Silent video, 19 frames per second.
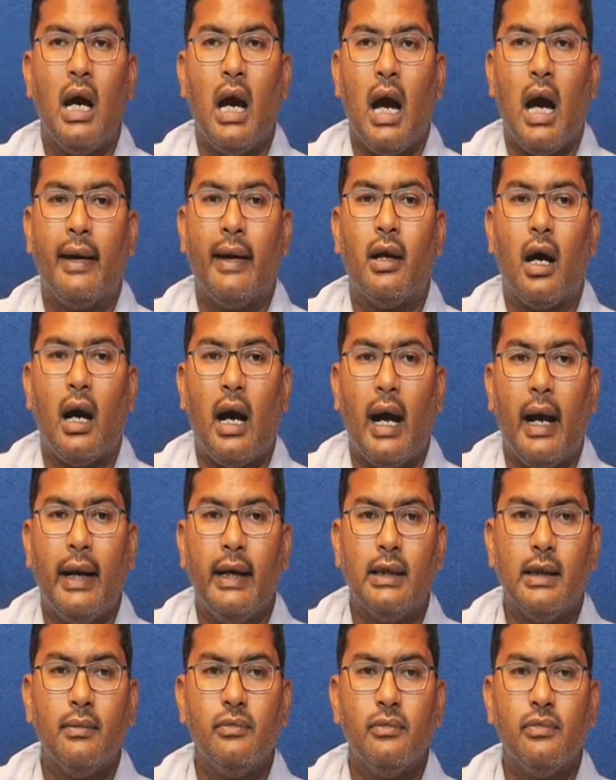and
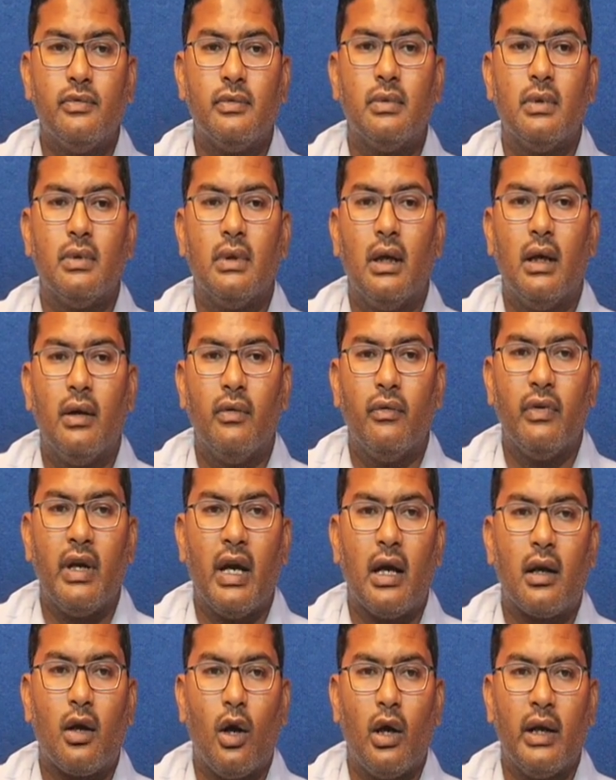items we
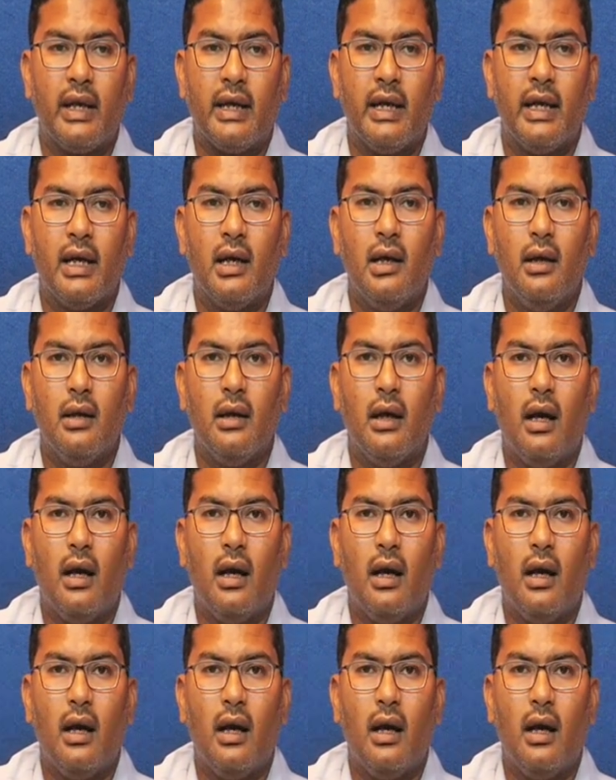are calling here,